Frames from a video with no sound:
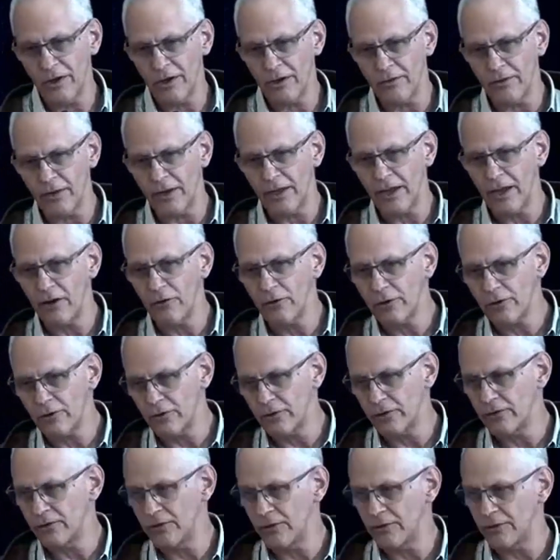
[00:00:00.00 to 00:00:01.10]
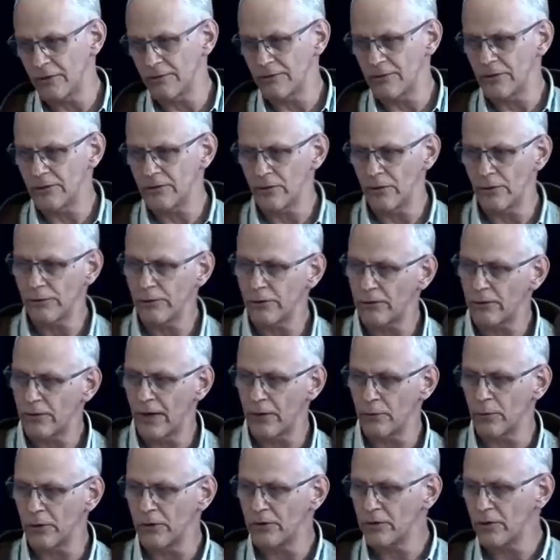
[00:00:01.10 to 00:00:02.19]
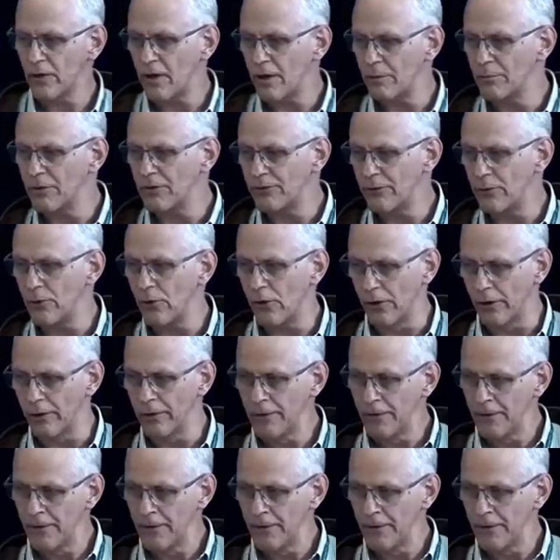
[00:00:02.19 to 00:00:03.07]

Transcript: on the characteristics of the surface that we saw before.